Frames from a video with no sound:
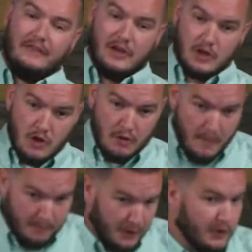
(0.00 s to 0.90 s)
and then you
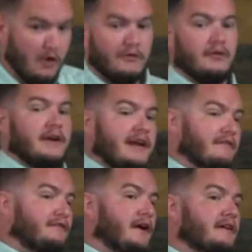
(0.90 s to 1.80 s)
pull over in
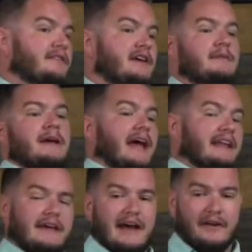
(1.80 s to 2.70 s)
front of them and
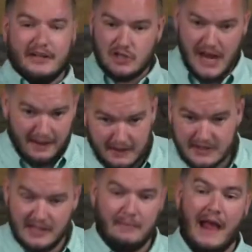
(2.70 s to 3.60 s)
get out and challenge
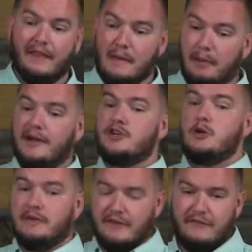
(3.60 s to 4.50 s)
them and they punch
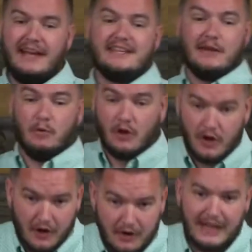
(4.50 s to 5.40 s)
you in the face, it will
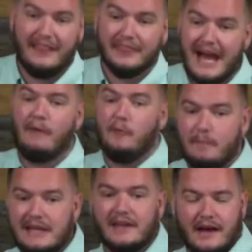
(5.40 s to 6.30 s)
hurt, and that will
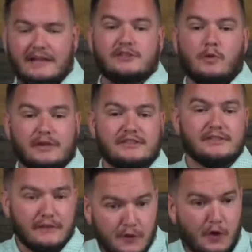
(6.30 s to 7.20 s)
be the
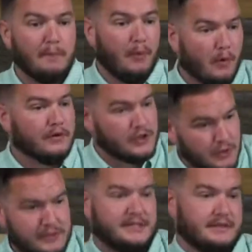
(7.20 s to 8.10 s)
consequences of your poor
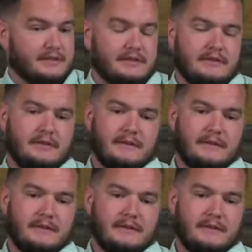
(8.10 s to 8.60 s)
choices.